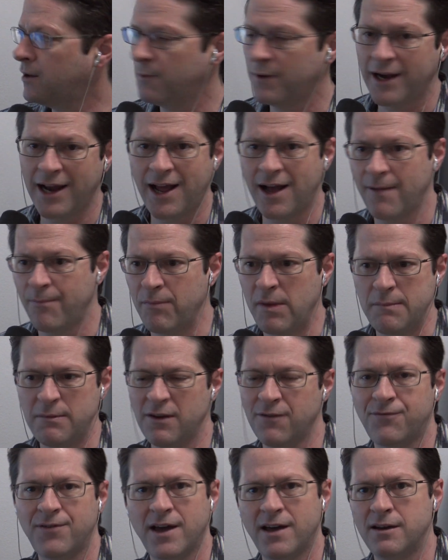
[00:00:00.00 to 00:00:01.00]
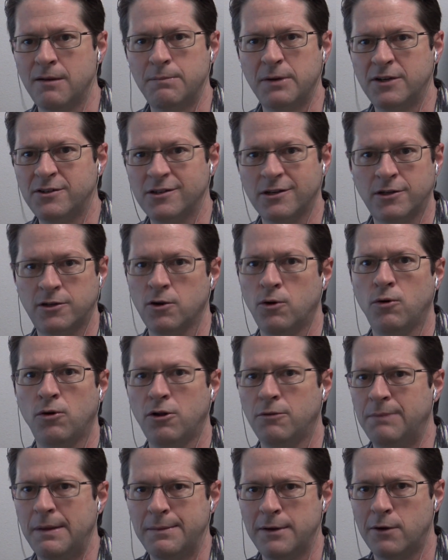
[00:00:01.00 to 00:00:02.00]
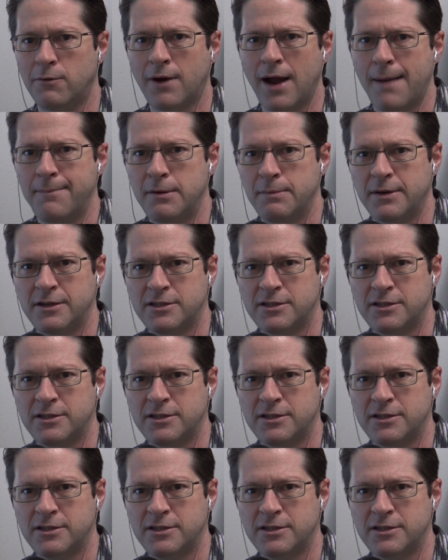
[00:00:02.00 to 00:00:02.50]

You went out, maybe you found a bunch of gold, maybe you robbed a